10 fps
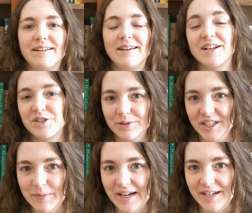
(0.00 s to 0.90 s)
Not to
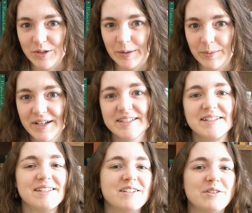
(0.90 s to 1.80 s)
eliminate human
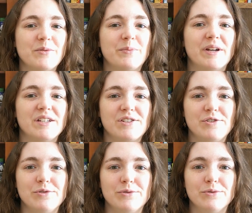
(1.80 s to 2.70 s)
presence, but
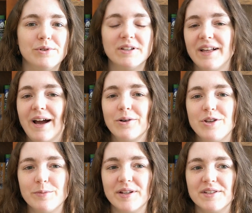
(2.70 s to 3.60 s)
to allow
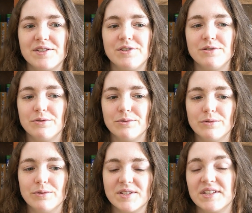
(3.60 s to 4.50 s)
humans
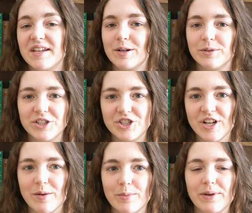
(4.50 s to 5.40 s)
to sustainably
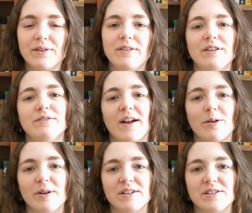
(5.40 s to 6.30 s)
shape the
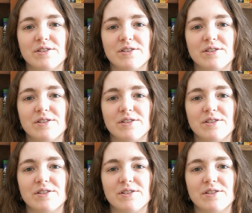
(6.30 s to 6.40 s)
environment